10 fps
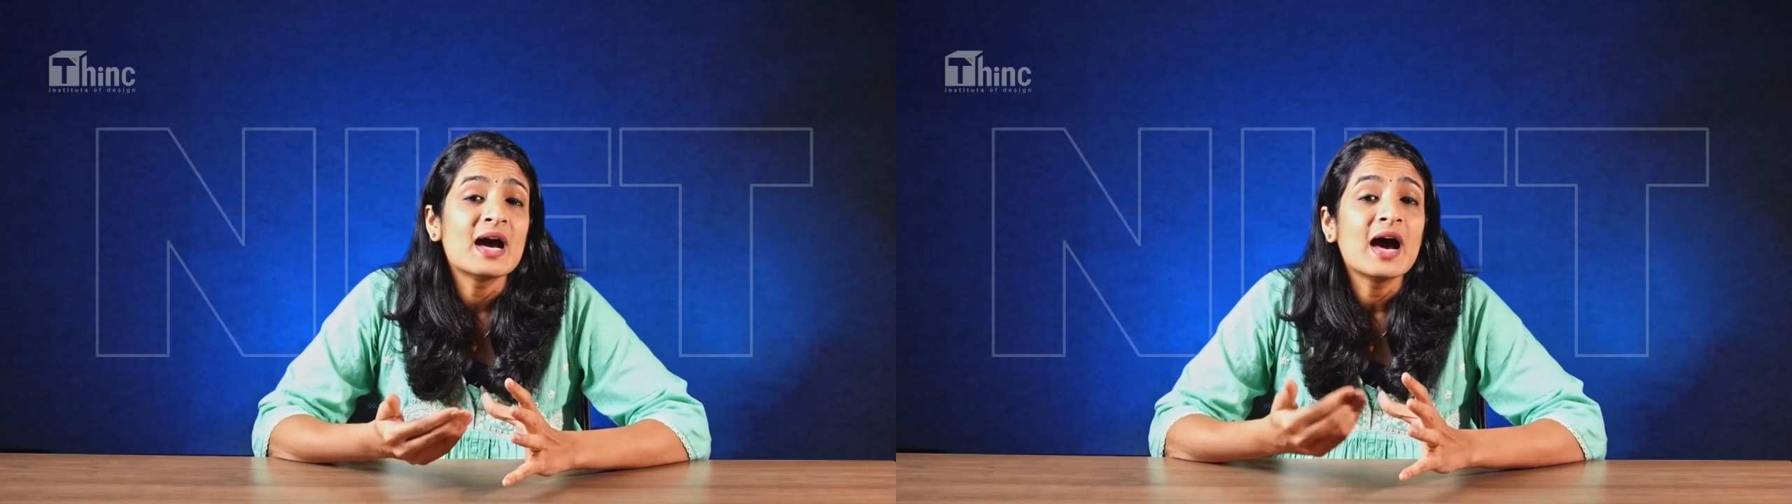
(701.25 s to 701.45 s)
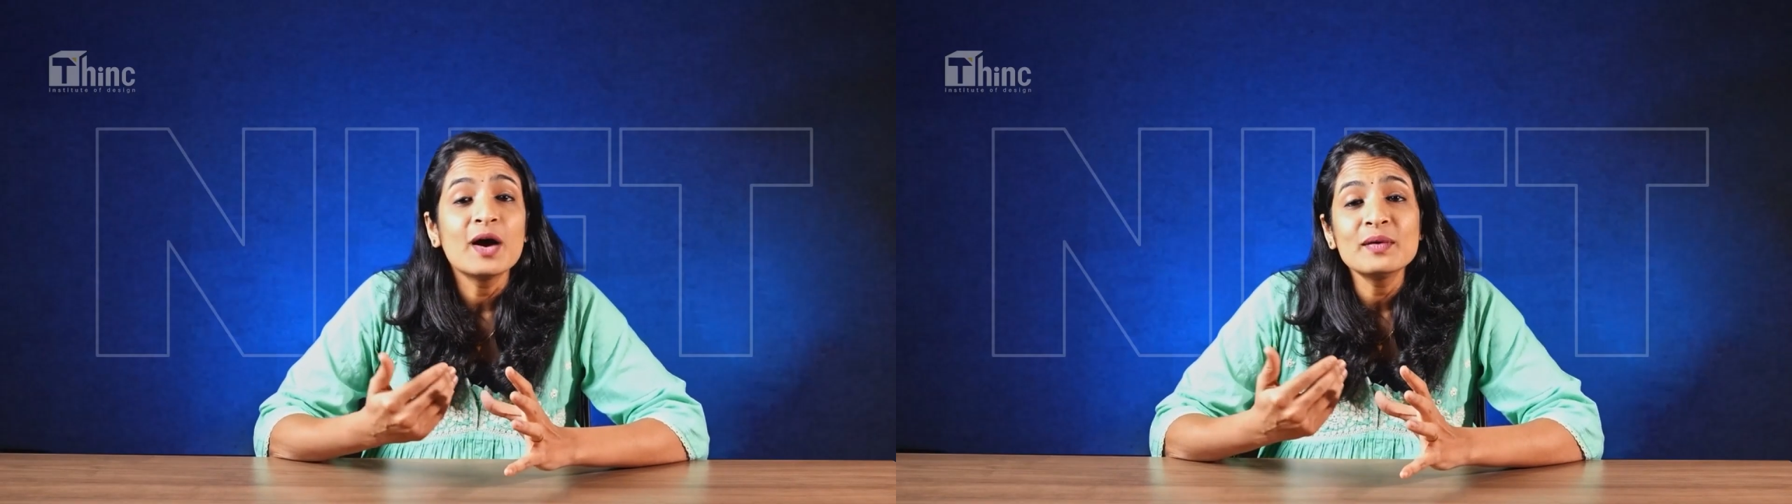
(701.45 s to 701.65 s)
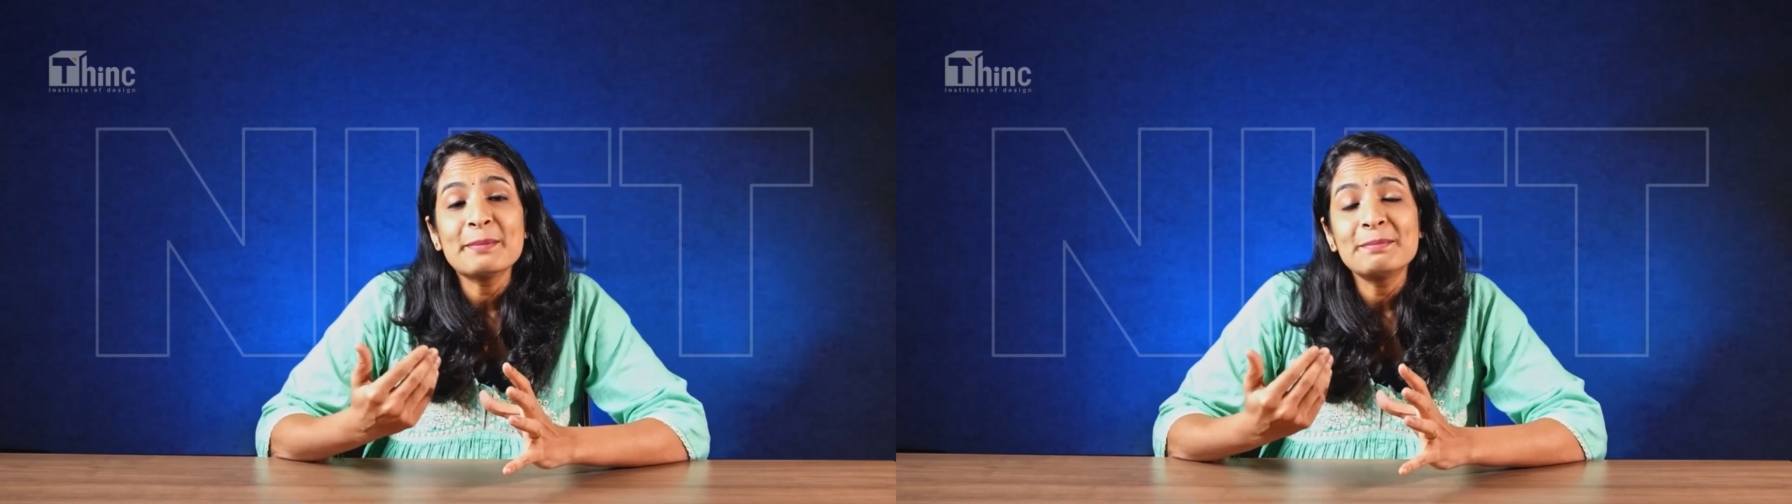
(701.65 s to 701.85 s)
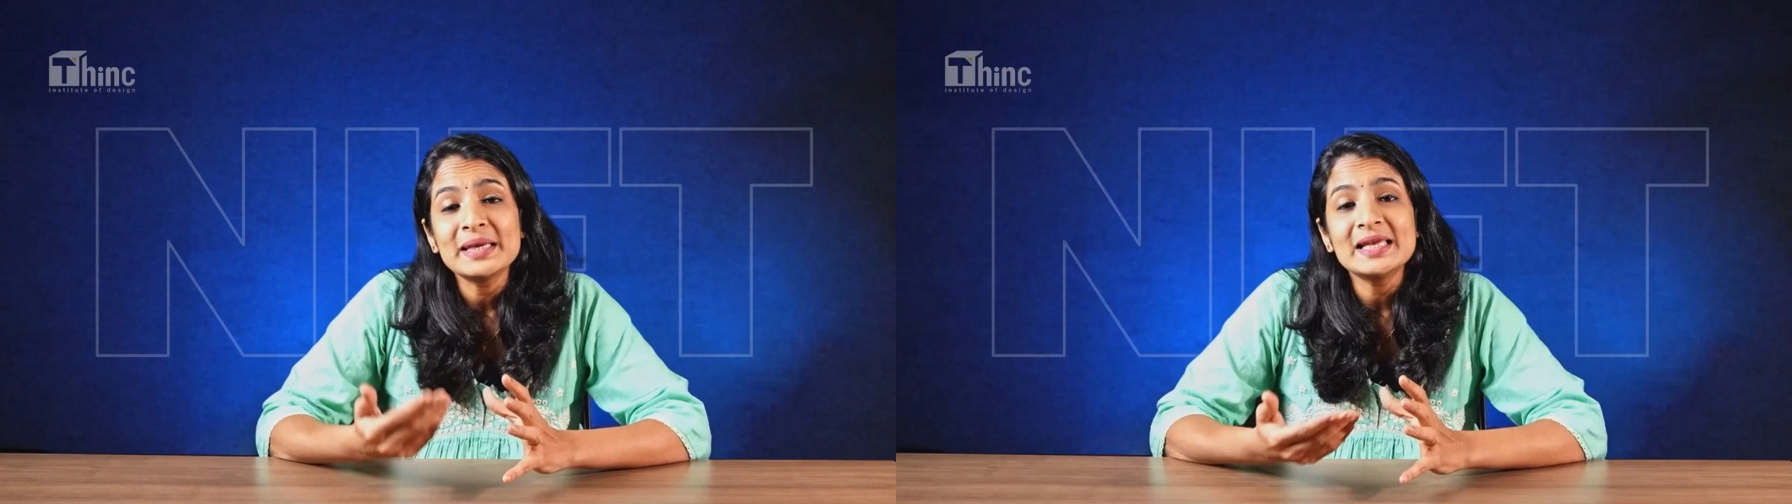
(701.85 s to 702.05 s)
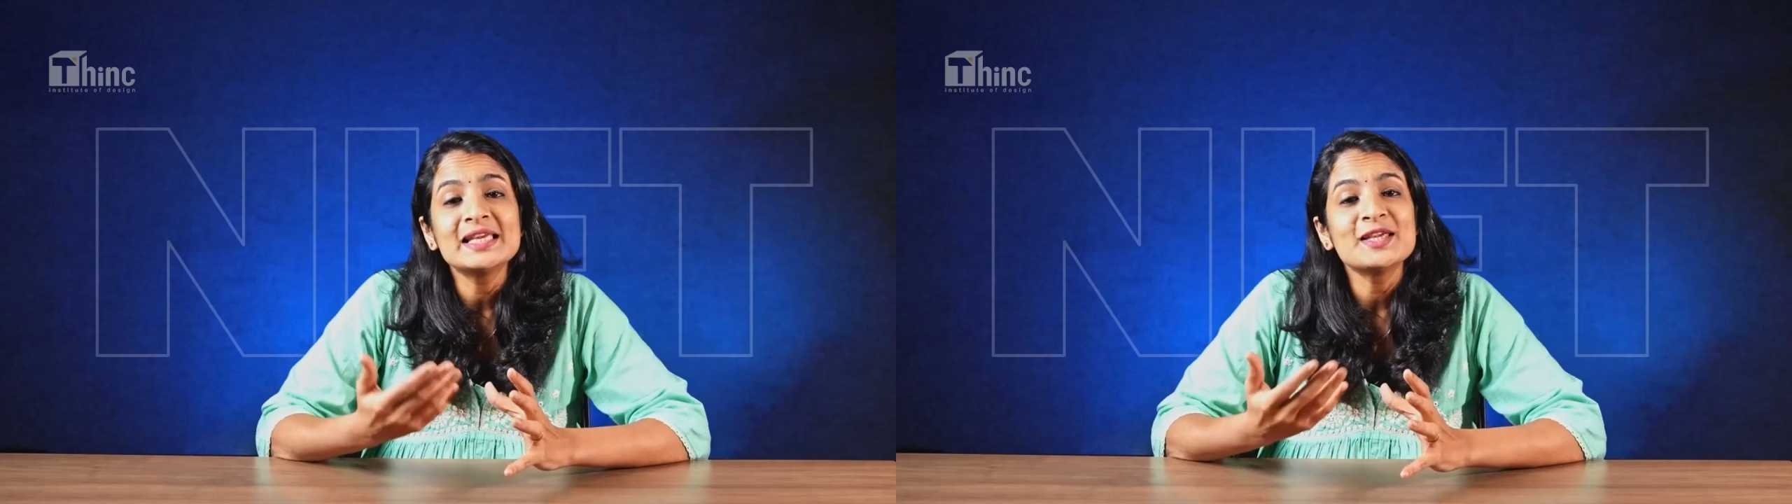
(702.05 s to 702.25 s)
how
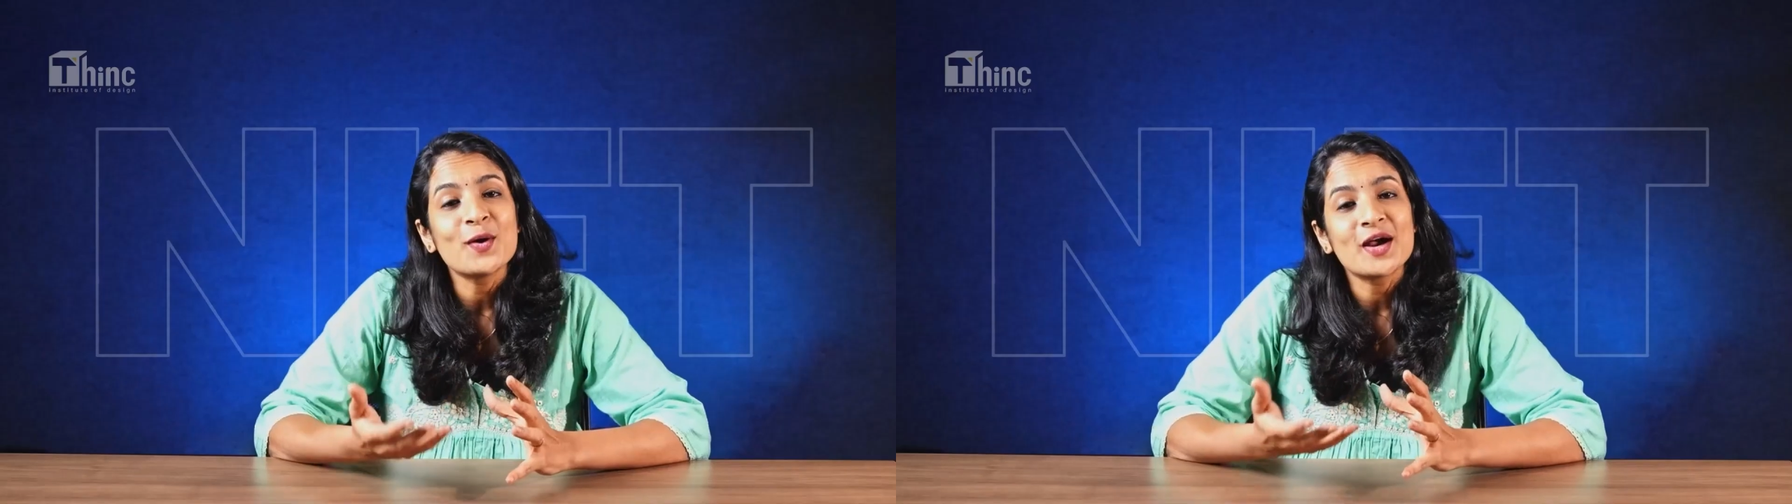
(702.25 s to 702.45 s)
appealing your